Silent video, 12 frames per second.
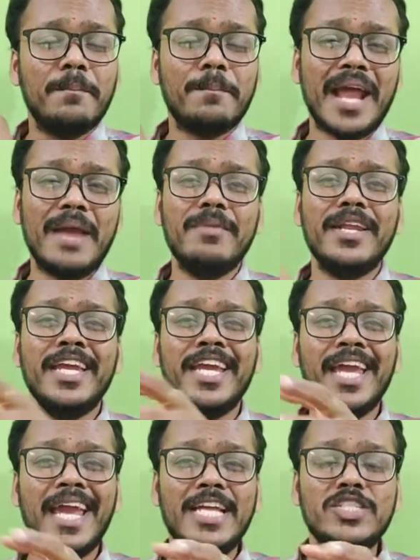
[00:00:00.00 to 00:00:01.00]

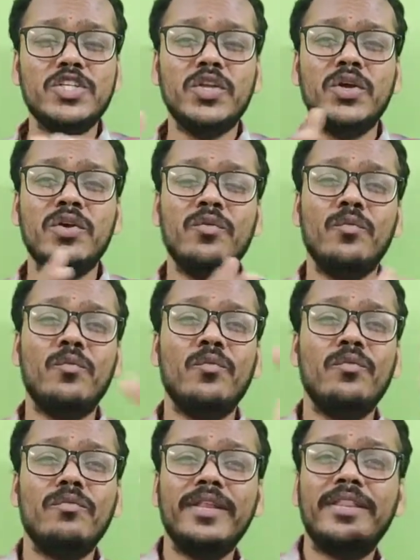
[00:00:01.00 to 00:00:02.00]
primary injury
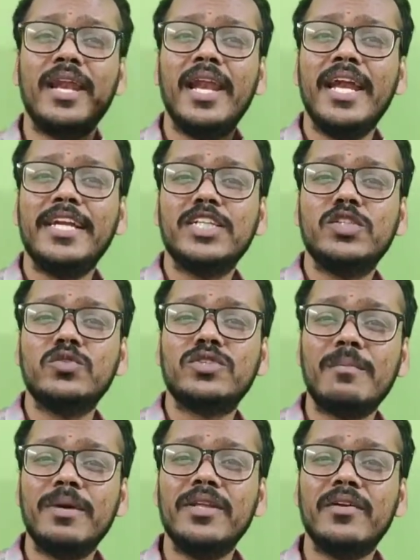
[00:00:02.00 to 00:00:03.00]
with related to
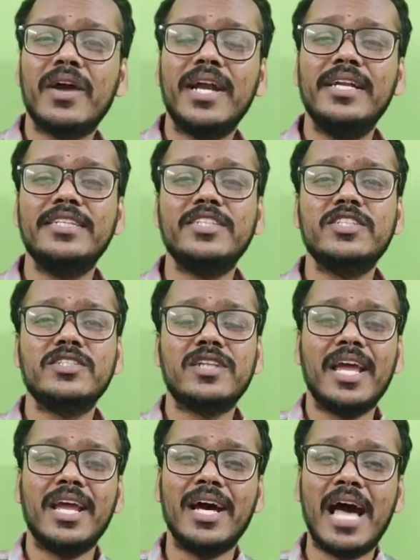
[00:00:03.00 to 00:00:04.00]
some other conditions
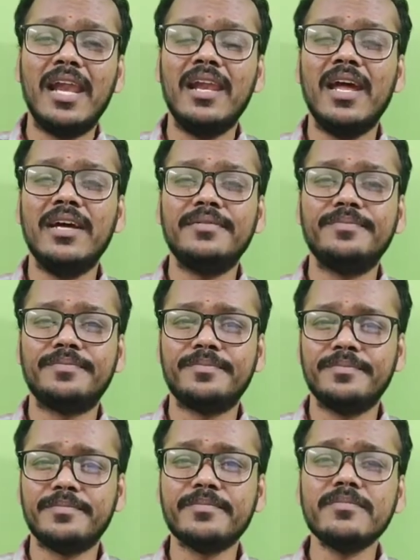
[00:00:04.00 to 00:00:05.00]
like ulna,
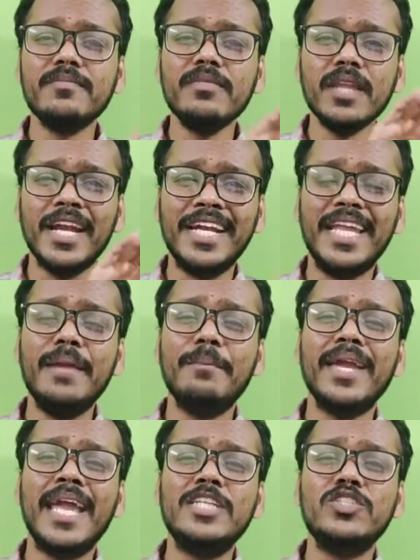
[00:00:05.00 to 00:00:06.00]

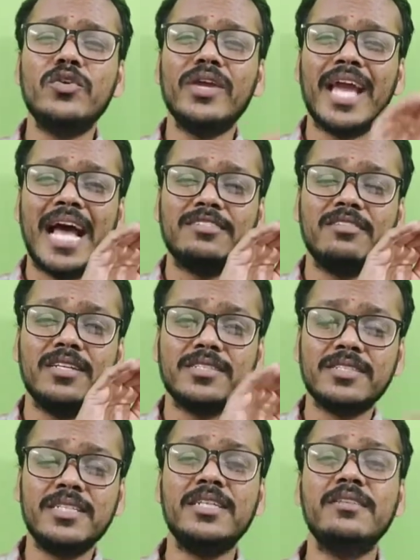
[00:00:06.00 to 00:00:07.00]
deep injury as well
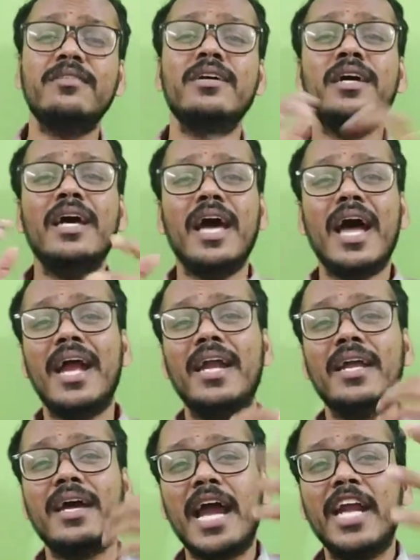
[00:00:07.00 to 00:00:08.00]
as nerve,
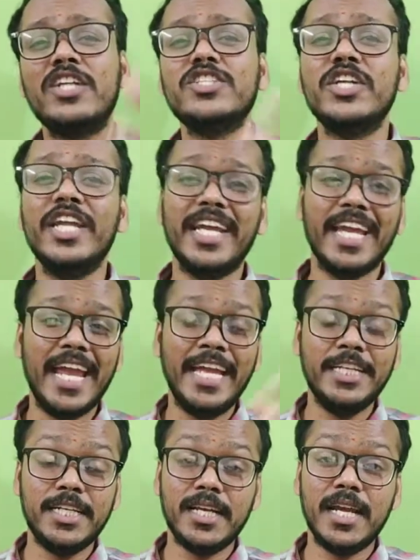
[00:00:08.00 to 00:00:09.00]
and
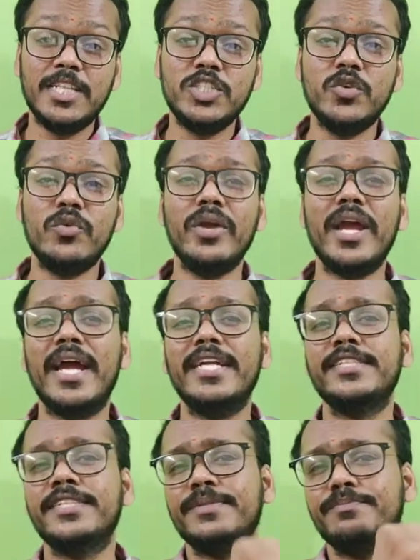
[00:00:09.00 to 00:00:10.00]
hydrogenic injury,
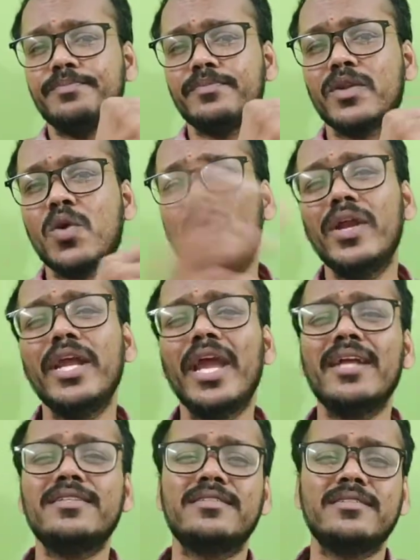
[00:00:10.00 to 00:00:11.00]
and coding
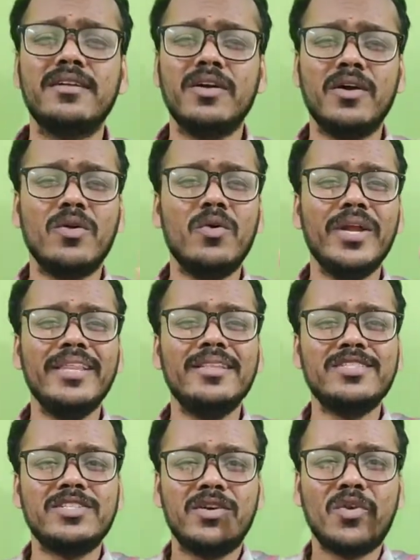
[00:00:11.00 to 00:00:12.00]

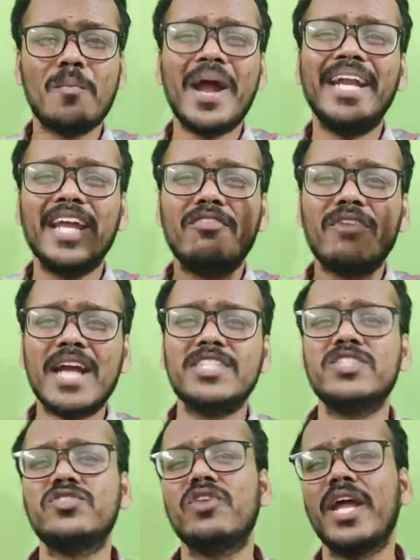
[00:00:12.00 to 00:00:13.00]
these traumatic
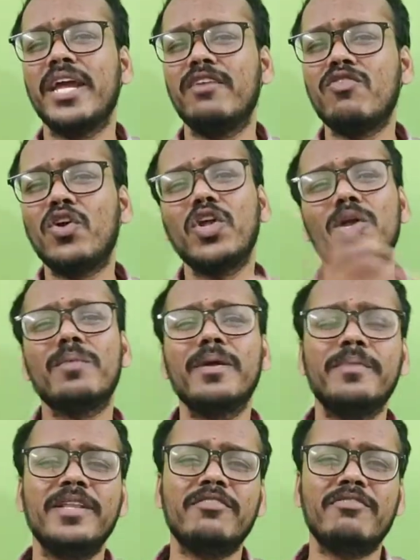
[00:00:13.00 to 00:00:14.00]
fractures, like whatever
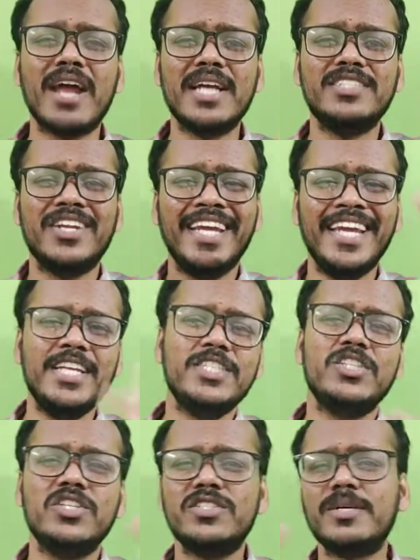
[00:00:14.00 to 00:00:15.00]
might be the fracture,
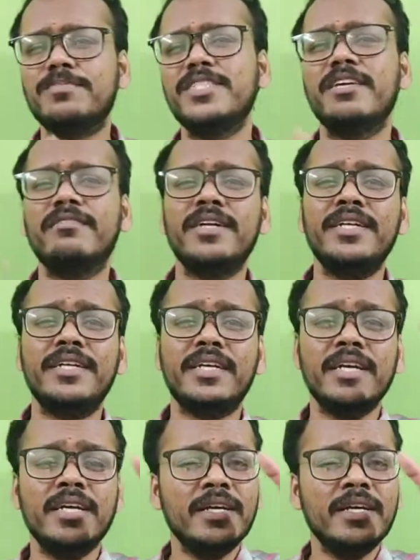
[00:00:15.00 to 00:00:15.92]
initial, subsequent,